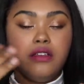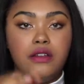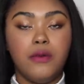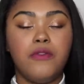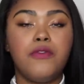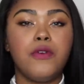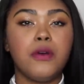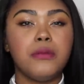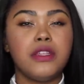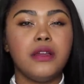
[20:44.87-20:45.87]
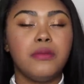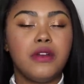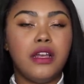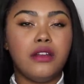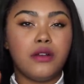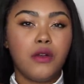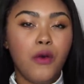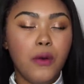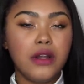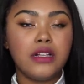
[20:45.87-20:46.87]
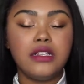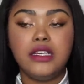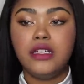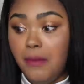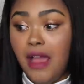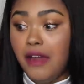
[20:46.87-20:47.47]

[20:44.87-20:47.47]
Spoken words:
you know, formed their brand accordingly.